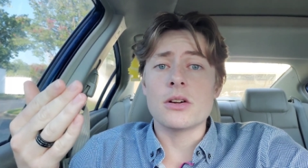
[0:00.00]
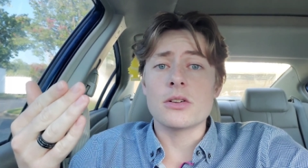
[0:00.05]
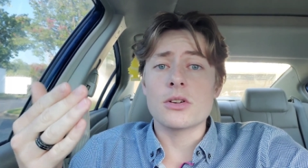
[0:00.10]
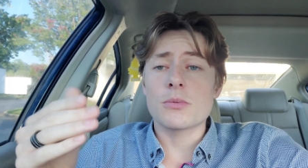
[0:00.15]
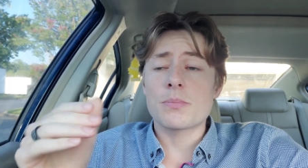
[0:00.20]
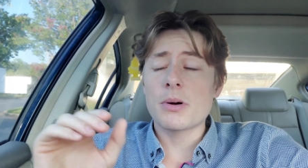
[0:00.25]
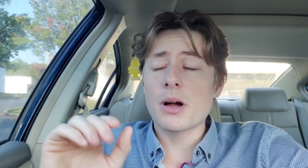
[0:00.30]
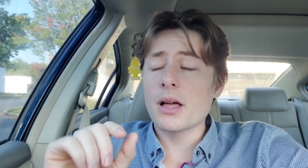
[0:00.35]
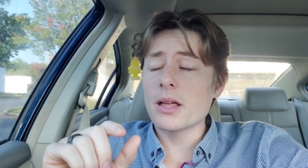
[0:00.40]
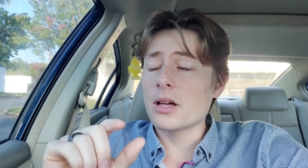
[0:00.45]

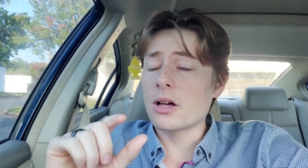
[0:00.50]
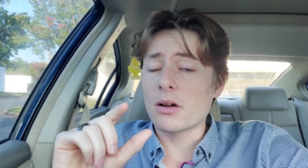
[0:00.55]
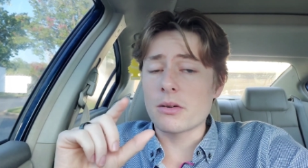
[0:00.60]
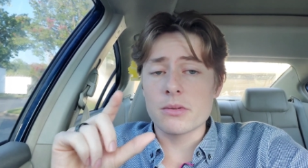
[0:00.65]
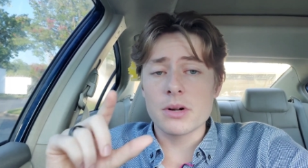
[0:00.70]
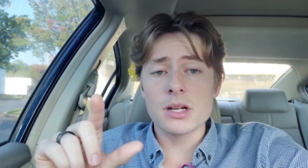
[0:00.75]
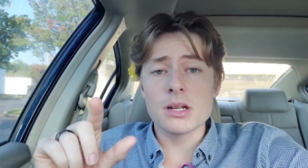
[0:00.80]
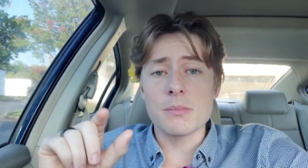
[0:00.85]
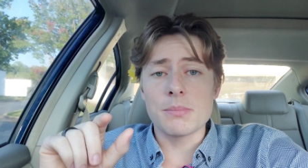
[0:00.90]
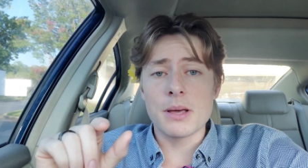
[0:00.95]
You're probably
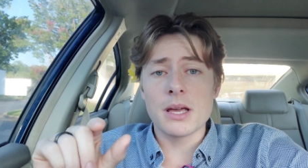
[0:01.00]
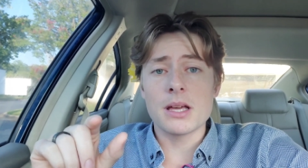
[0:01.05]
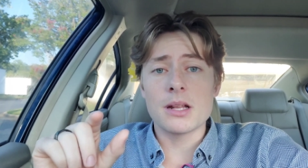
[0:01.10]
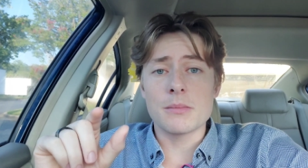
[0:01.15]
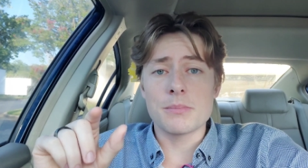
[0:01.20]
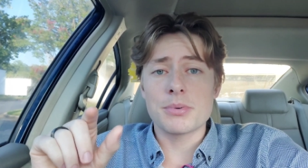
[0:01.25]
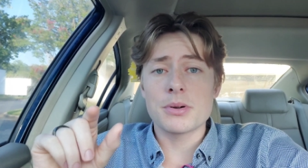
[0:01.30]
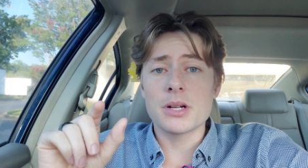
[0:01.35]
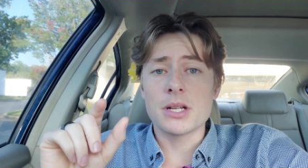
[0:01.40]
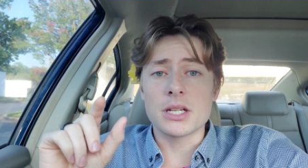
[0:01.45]
already paying
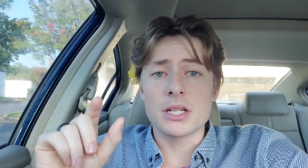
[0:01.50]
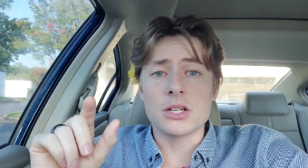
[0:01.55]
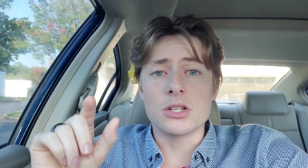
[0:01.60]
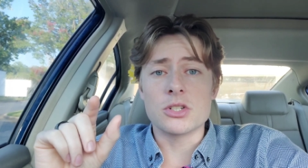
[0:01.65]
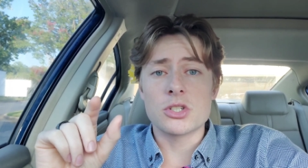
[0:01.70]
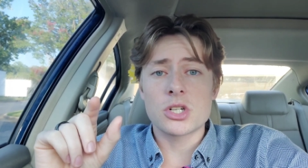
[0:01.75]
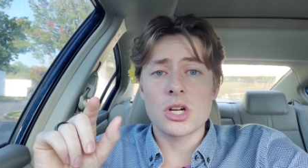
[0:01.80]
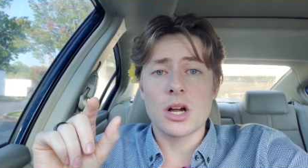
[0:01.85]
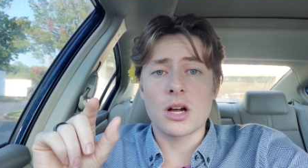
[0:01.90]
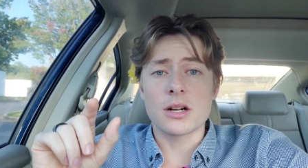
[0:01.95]
a pretty good
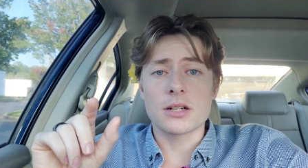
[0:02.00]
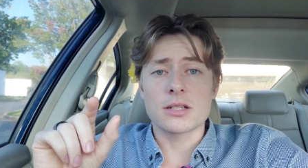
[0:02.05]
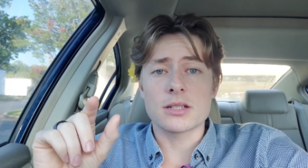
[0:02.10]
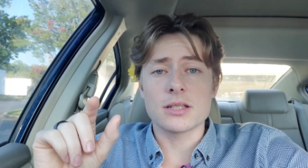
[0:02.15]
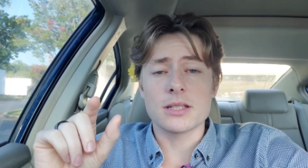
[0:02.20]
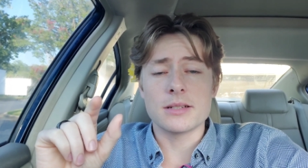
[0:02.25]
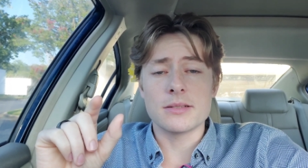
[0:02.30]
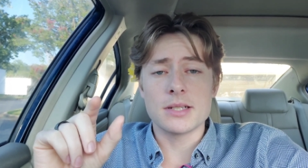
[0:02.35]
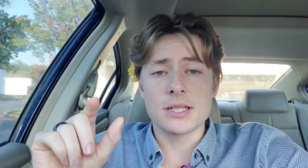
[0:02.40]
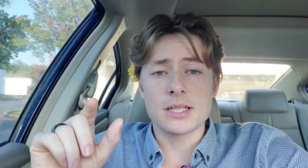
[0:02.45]
chunk to
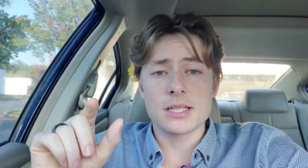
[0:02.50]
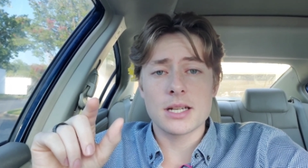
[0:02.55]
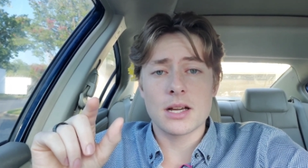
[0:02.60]
live in